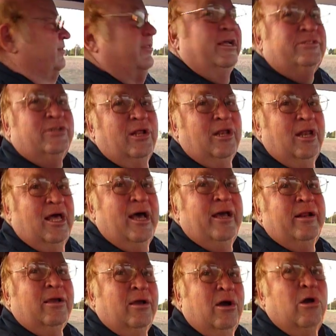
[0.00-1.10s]
that's a lot
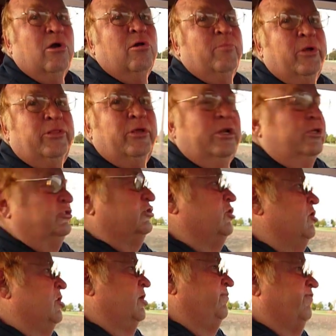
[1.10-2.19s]
of carbon that has
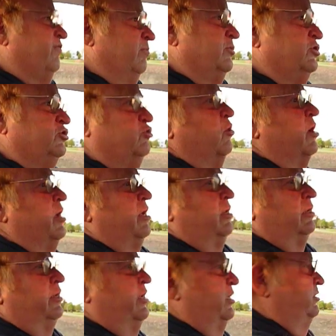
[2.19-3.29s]
gone from the
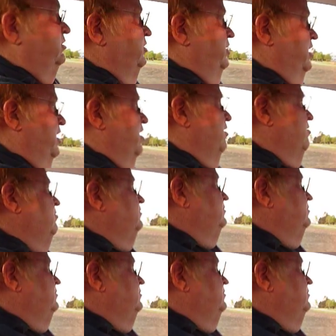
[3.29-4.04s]
soil into the air.